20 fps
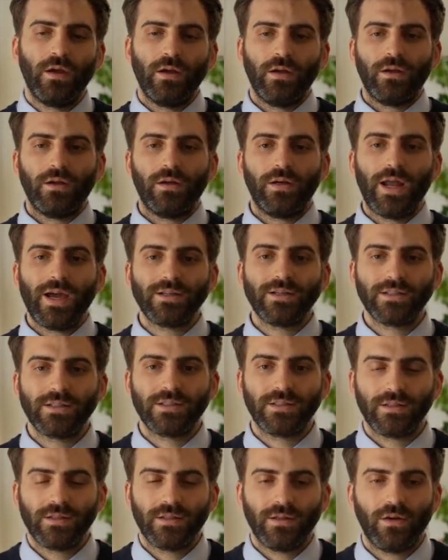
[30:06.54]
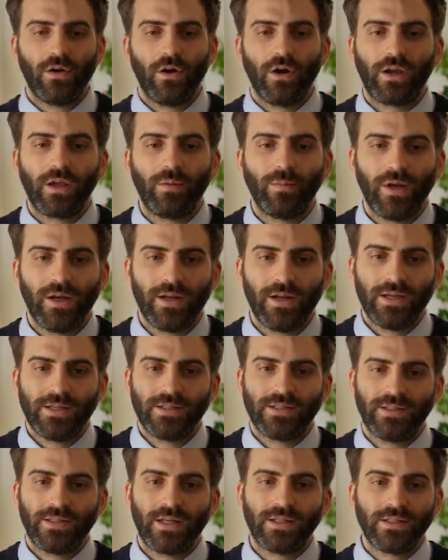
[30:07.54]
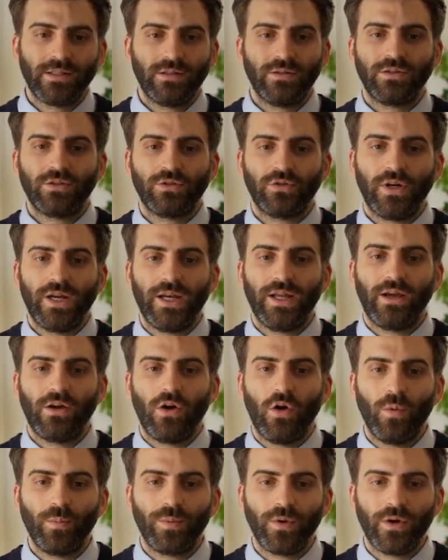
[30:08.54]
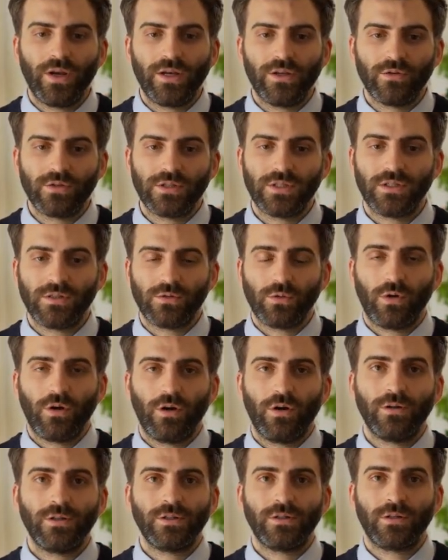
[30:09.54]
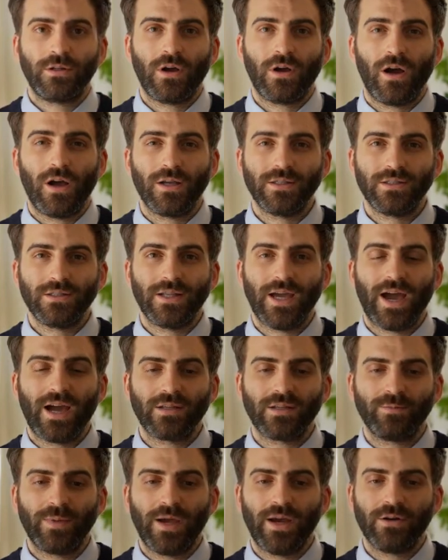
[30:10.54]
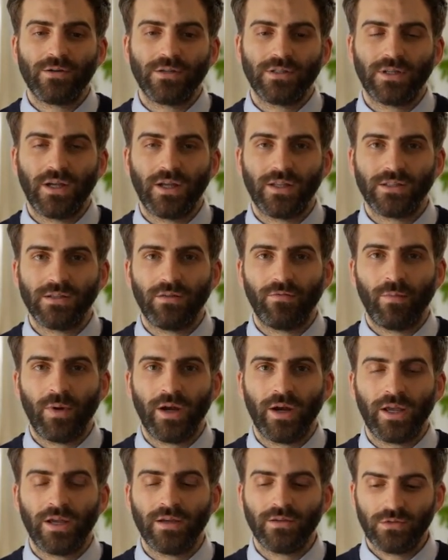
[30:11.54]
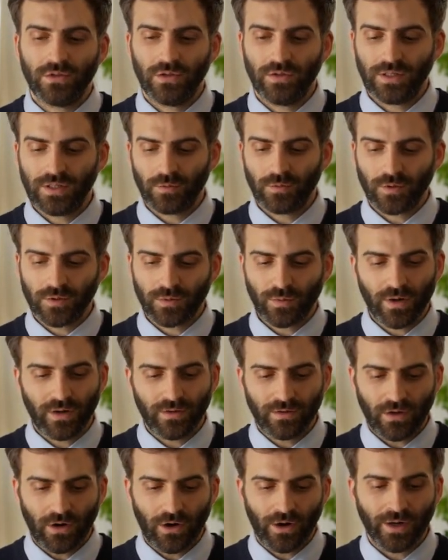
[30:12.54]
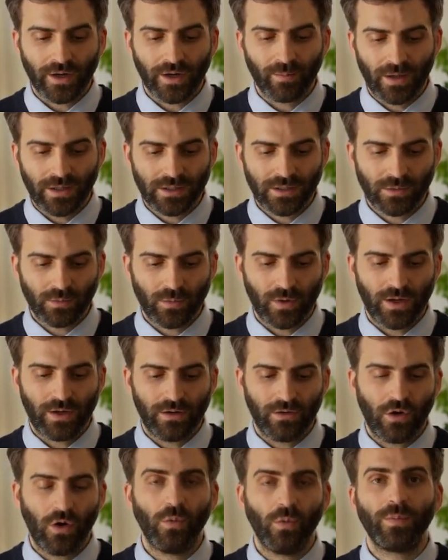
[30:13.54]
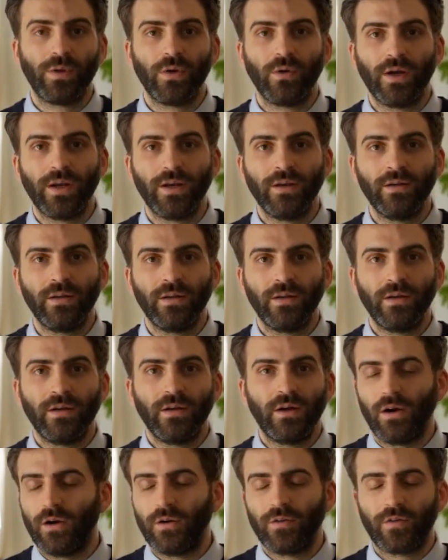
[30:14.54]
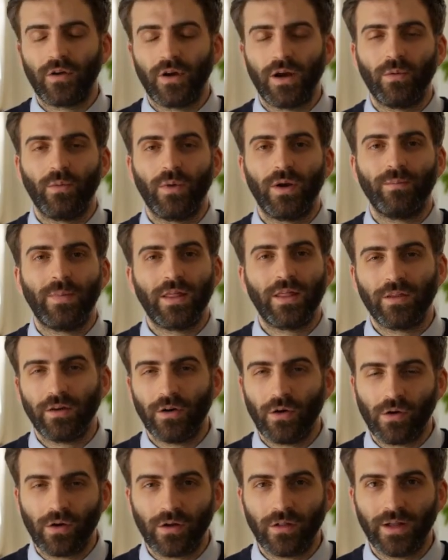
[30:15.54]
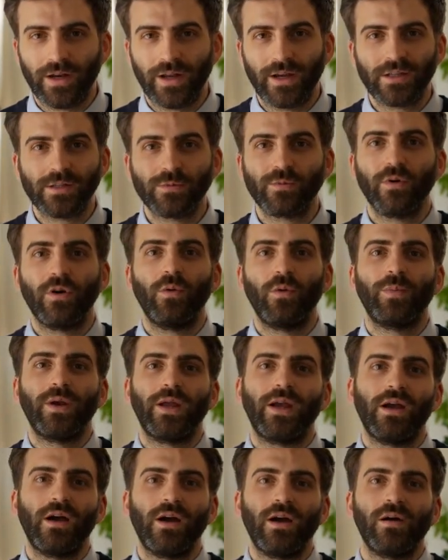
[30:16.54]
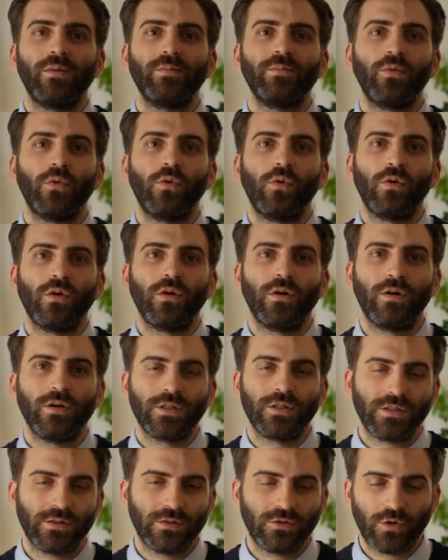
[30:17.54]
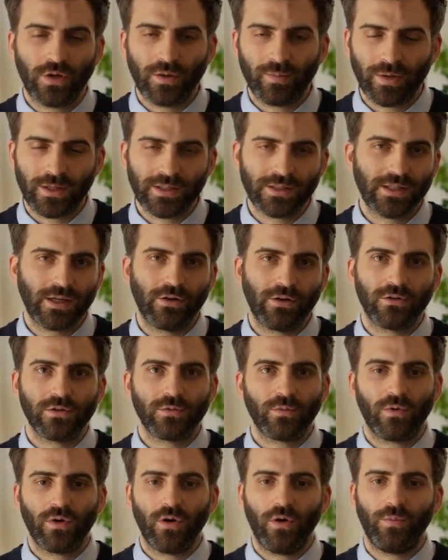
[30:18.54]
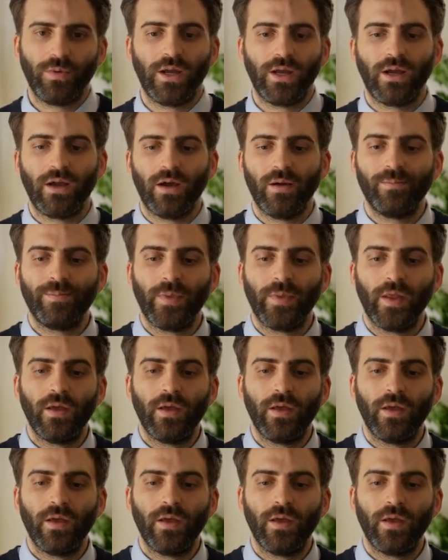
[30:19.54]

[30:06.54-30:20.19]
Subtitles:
Next argument is, doesn't treating opioid use disorder cost taxpayers tons of money? So this was one of the arguments when when methadone clinics were opening up or treatment centers were opening up.